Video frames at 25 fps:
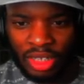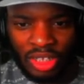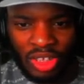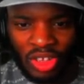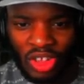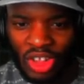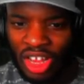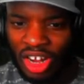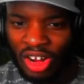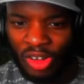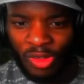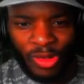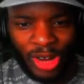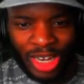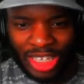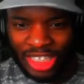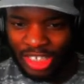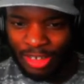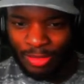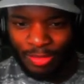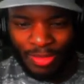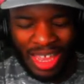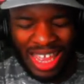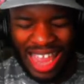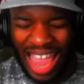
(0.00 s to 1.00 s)
You can
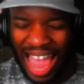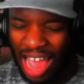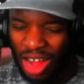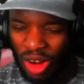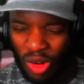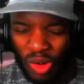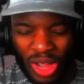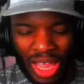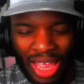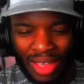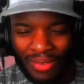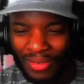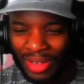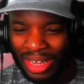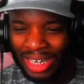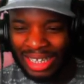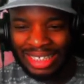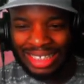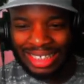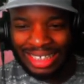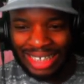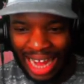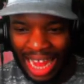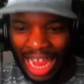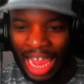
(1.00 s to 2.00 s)
arrest me. I don't give a
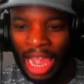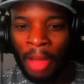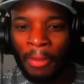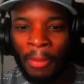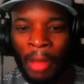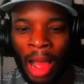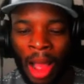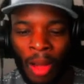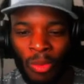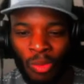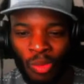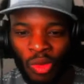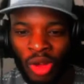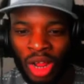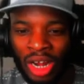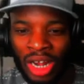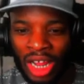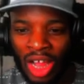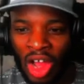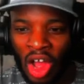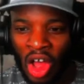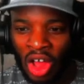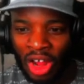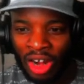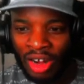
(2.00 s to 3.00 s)
damn. I'm
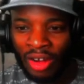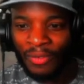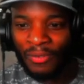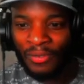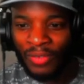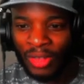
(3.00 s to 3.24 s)
running on the